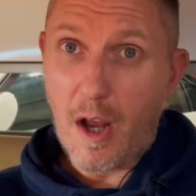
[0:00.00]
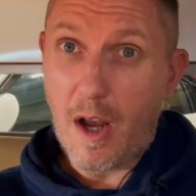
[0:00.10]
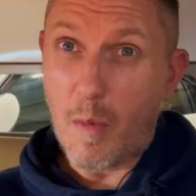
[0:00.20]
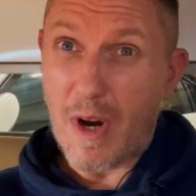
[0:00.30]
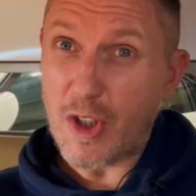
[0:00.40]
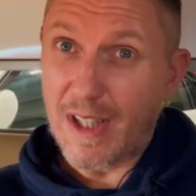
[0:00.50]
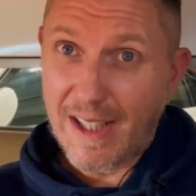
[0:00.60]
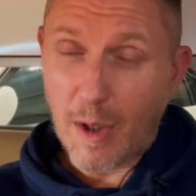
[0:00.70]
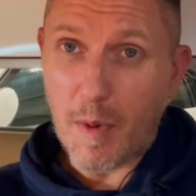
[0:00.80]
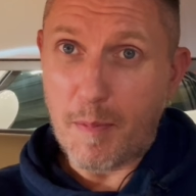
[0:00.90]
and we're actually a
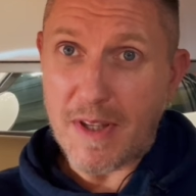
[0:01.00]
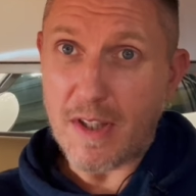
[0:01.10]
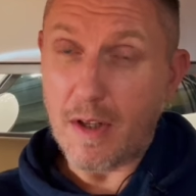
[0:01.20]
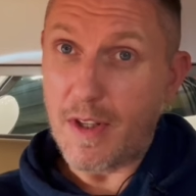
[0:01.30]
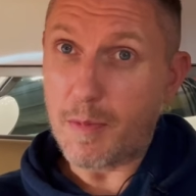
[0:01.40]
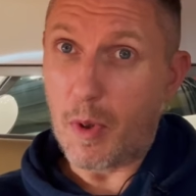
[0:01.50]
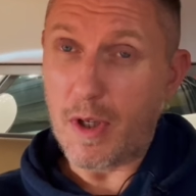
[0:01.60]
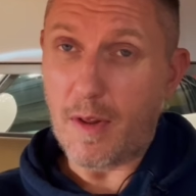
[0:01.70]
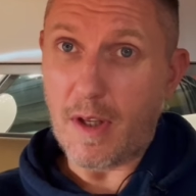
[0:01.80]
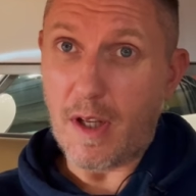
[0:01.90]
little bit busy at this
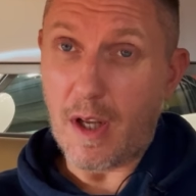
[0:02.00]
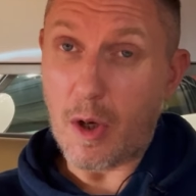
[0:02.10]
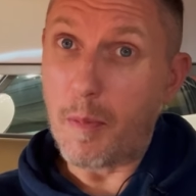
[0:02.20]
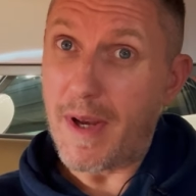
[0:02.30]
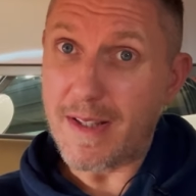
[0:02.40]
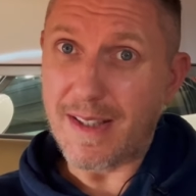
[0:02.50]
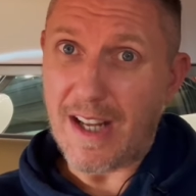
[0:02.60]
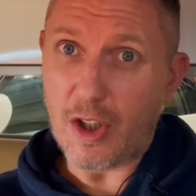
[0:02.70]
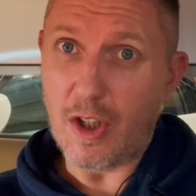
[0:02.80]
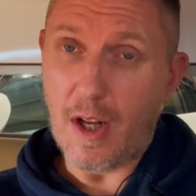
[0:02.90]
point in the year compared to
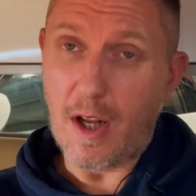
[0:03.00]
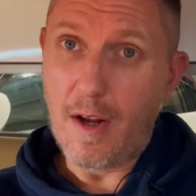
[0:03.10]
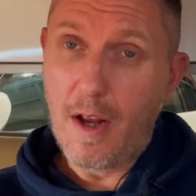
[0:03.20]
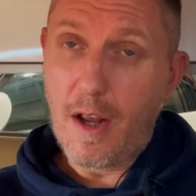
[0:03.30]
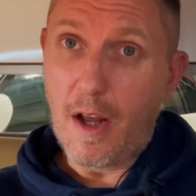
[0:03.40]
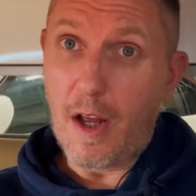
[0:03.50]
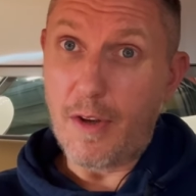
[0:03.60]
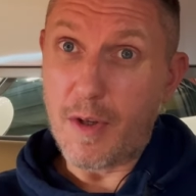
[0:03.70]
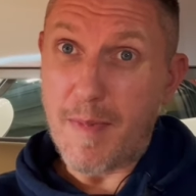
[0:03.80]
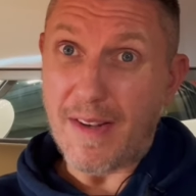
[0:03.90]
last year,
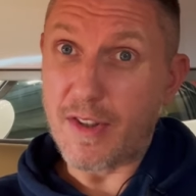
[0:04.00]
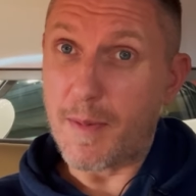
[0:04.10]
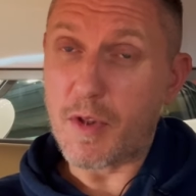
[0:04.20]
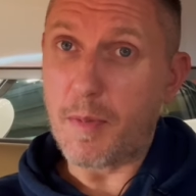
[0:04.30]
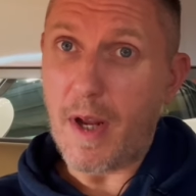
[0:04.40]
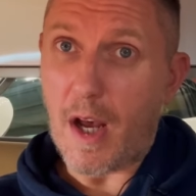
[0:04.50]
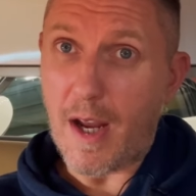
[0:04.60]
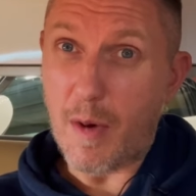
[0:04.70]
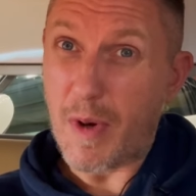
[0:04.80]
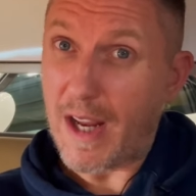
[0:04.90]
and demand seems to be
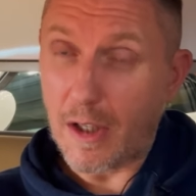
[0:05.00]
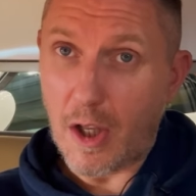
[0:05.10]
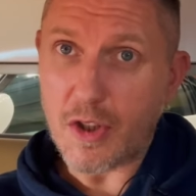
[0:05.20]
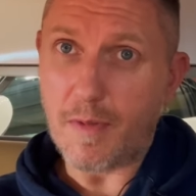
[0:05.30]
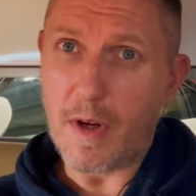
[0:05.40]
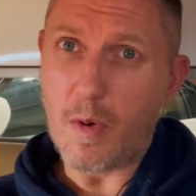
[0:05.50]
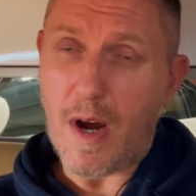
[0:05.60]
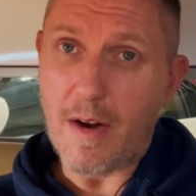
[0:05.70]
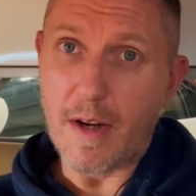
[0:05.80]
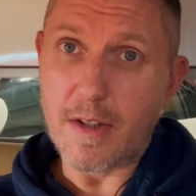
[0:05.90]
higher. We're getting lots of
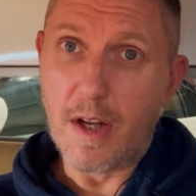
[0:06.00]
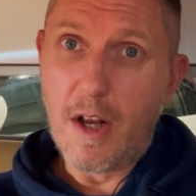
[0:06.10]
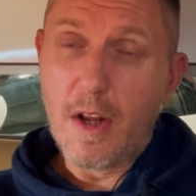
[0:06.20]
inquiries.